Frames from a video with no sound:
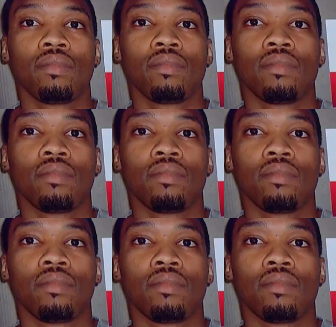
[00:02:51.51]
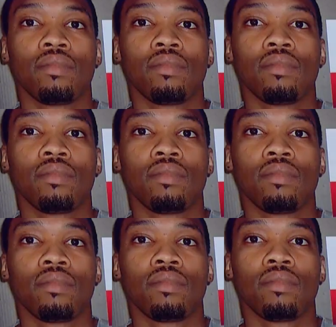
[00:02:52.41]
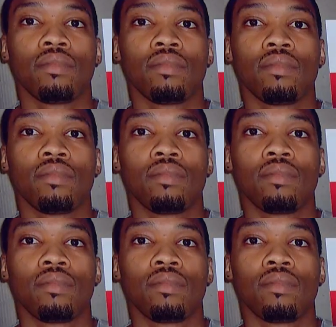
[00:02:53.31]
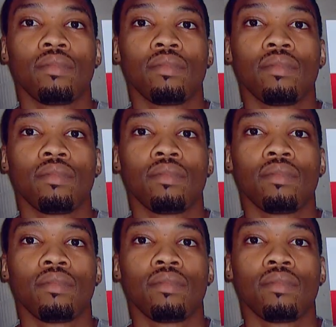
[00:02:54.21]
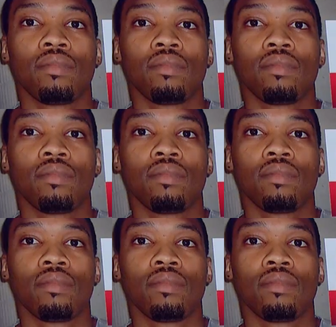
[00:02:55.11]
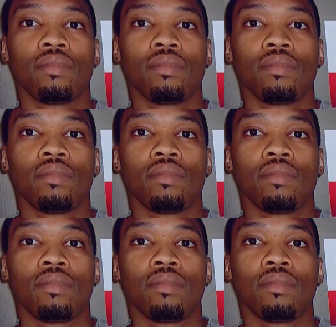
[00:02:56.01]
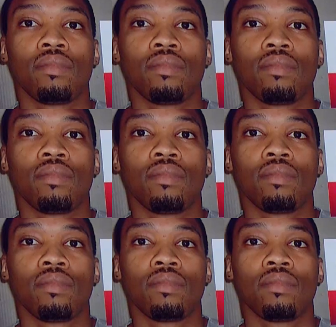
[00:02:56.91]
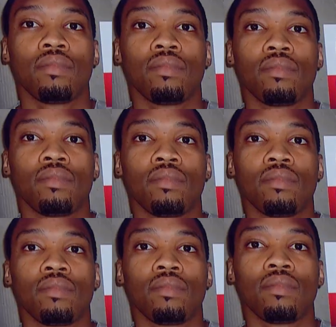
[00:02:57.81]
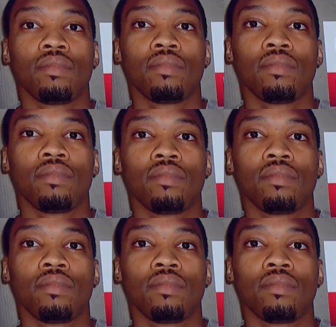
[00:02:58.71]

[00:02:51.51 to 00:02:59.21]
The person shown says nothing.